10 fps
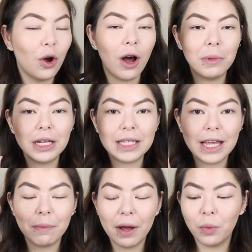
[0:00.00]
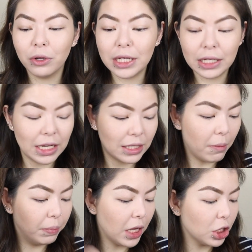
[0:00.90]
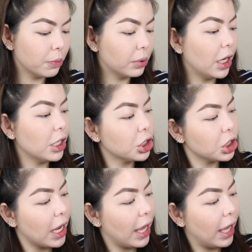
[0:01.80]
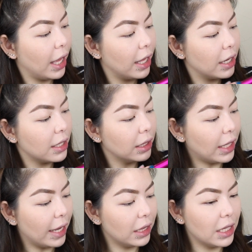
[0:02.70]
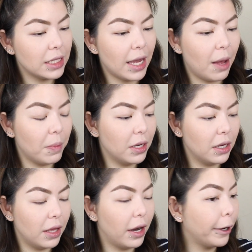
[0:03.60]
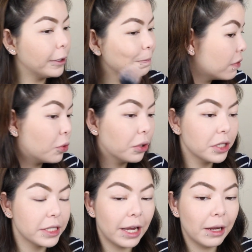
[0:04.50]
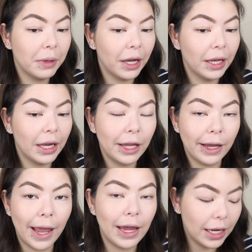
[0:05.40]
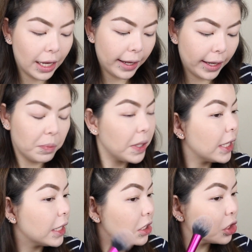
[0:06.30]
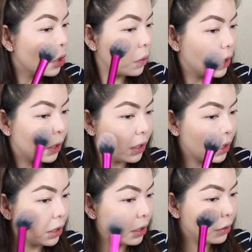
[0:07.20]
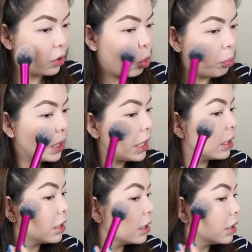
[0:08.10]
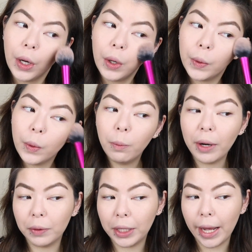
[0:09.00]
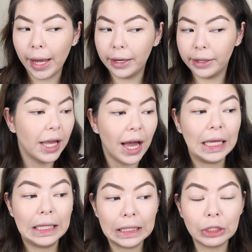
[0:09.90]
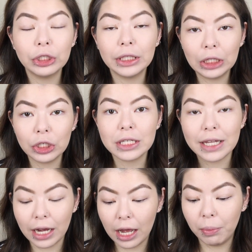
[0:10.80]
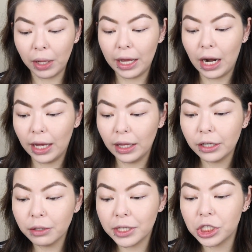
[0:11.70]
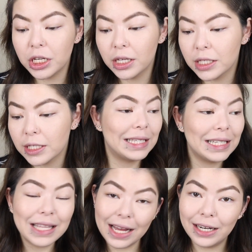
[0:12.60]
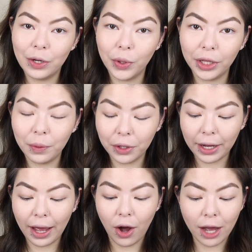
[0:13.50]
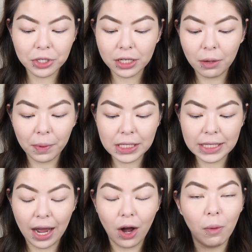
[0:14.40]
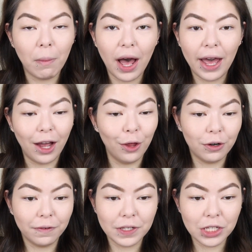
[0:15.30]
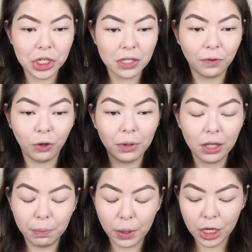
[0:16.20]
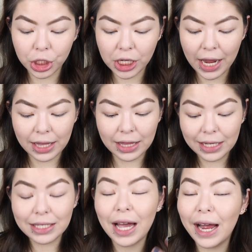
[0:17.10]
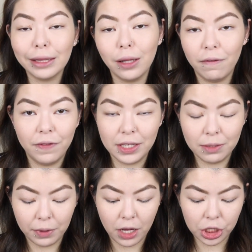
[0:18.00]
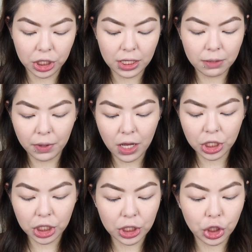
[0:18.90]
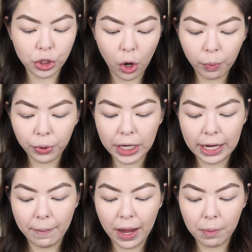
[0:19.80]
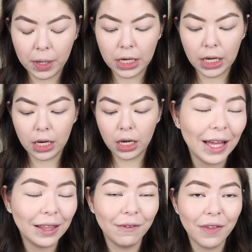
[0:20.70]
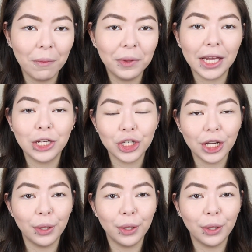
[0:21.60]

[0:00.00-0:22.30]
So I'm gonna take my Real Techniques blush brush and lightly tap into there. Of course, I am not getting any pinkage going on here. No pink I don't know about that. Yeah, it literally looks like I applied highlighter to my cheeks. Since that didn't really work out, I'm just gonna bust out my other Physicians Formula blush. And this, I love this blush. This blush is so pretty in my opinion. I love the application.